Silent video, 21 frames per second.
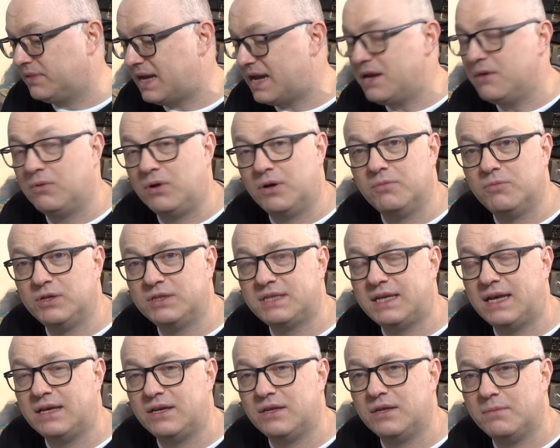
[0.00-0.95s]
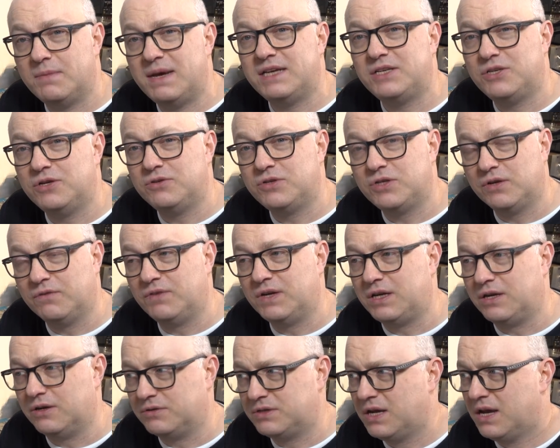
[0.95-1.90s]
Anyone will tell you that makes YouTube
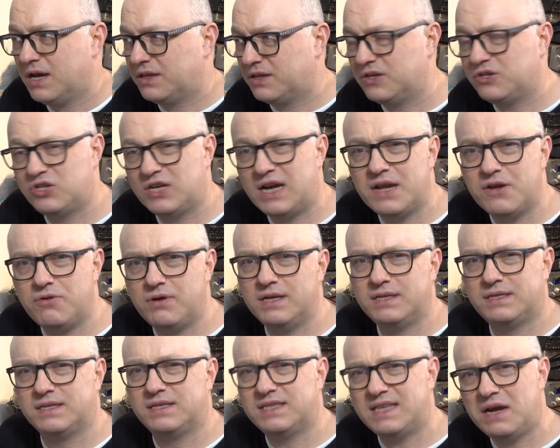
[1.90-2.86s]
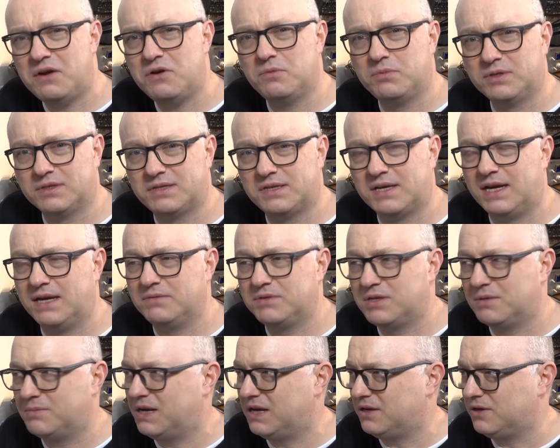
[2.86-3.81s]
videos that January is a terrible time
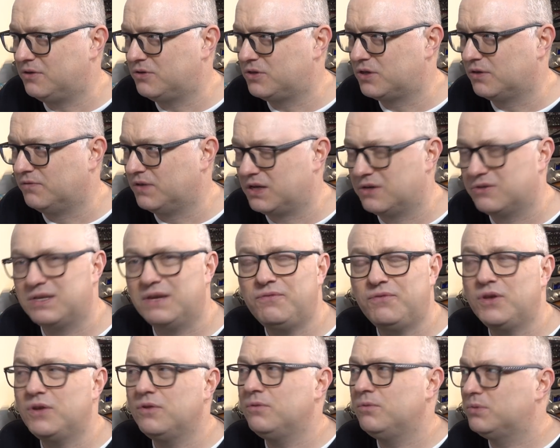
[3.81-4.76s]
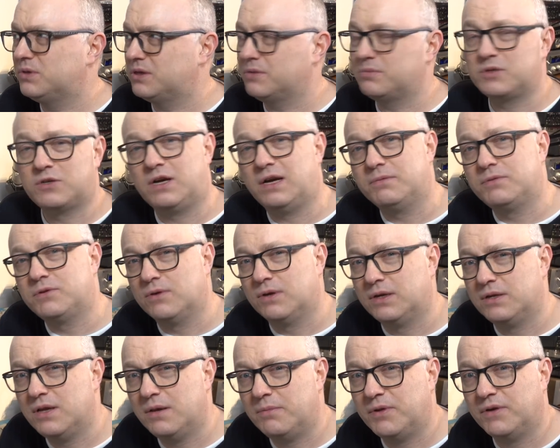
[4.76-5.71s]
to make YouTube videos. If you subscribe to
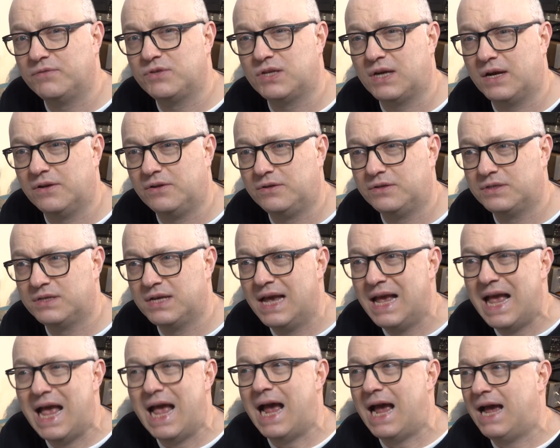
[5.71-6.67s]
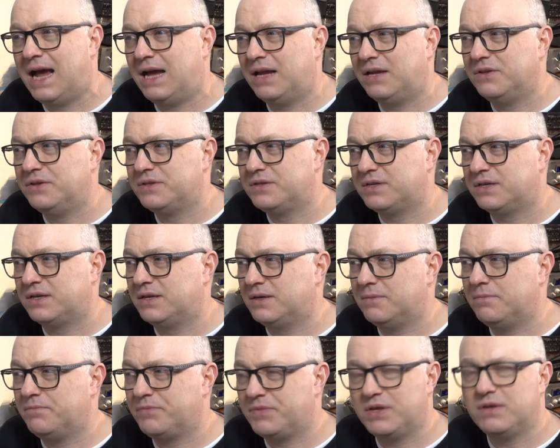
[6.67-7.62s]
a number of channels and
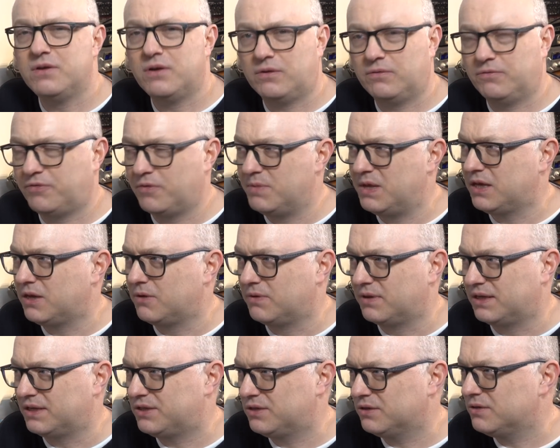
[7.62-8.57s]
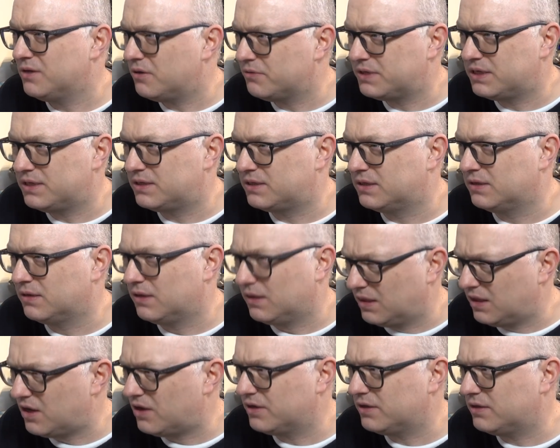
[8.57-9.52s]
you're not familiar with this, you'll notice a
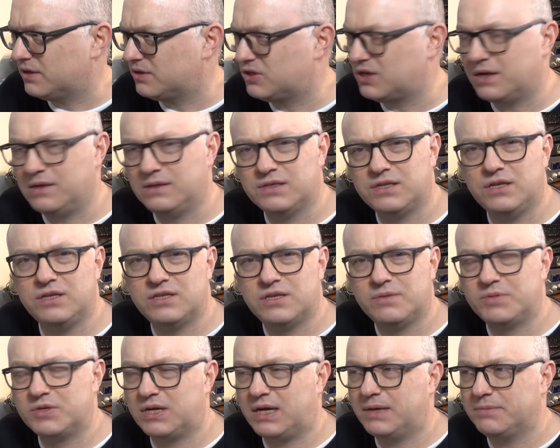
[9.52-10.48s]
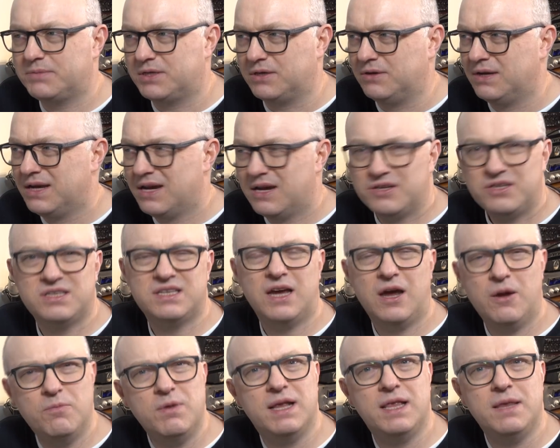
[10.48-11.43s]
lot of the channels that you subscribe to just
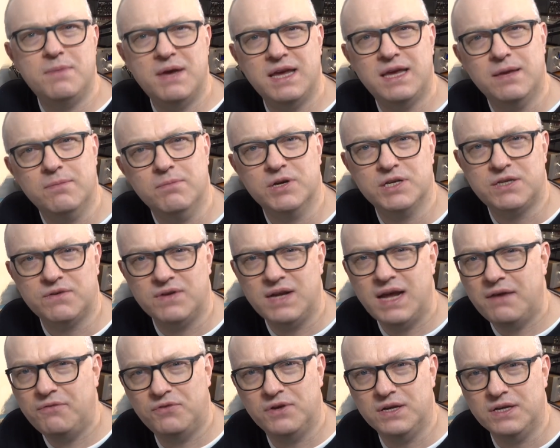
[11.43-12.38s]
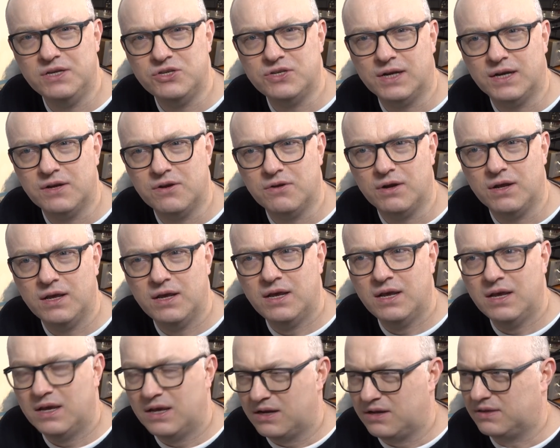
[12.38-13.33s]
aren't really making much of an effort in January.
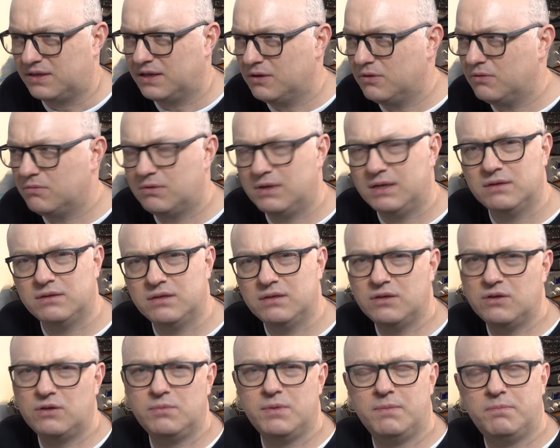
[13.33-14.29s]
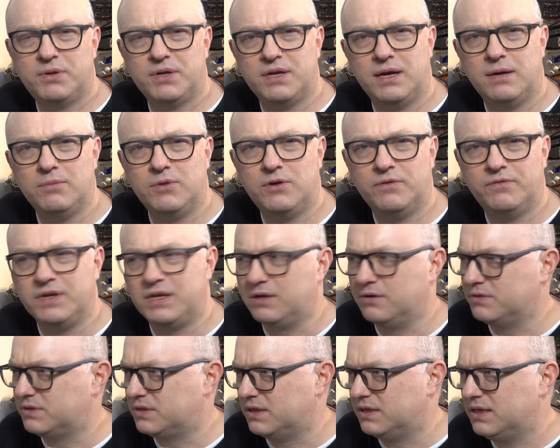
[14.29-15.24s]
You'll think, well, they're normally put out more
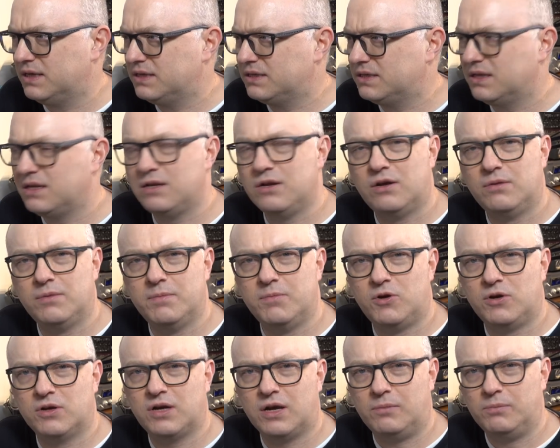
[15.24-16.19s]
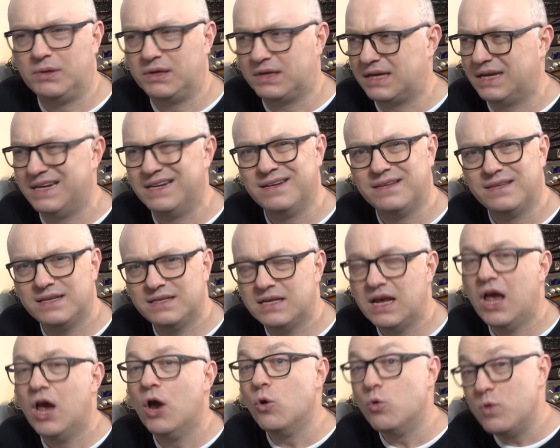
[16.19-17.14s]
videos than this and they're normally more complicated and things.
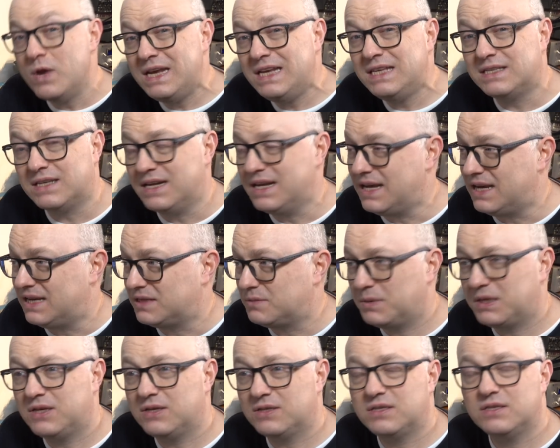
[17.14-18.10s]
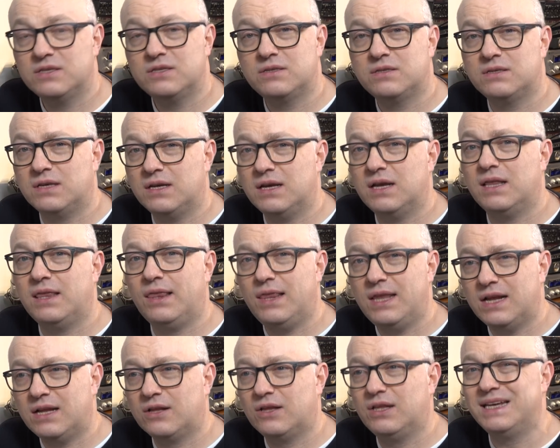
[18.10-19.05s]
Reason is because there's
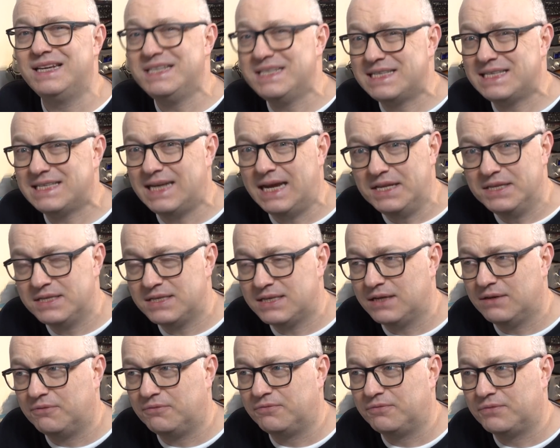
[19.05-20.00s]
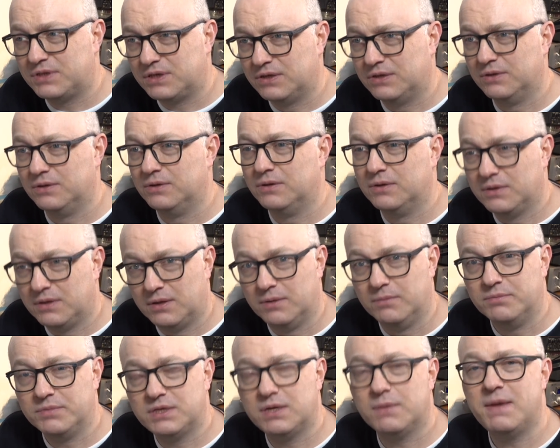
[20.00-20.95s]
little incentive to
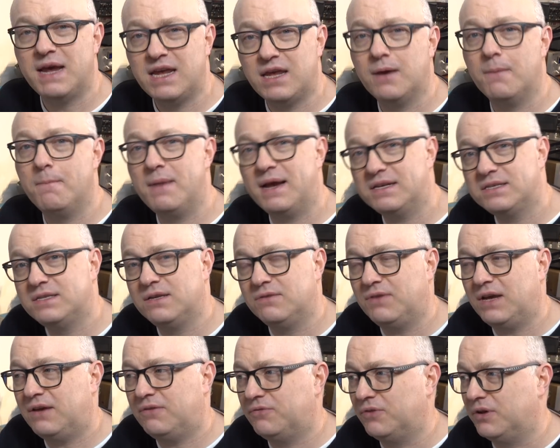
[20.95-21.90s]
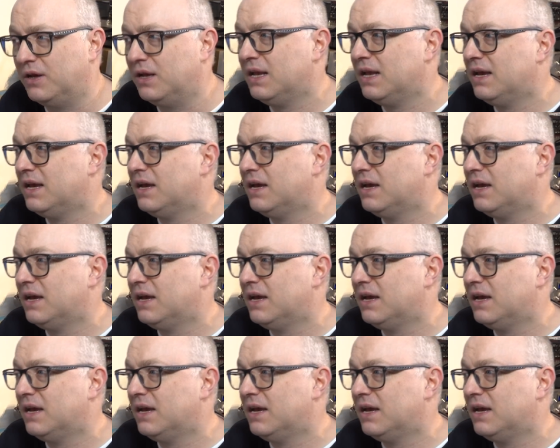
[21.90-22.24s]
them to make a massive effort.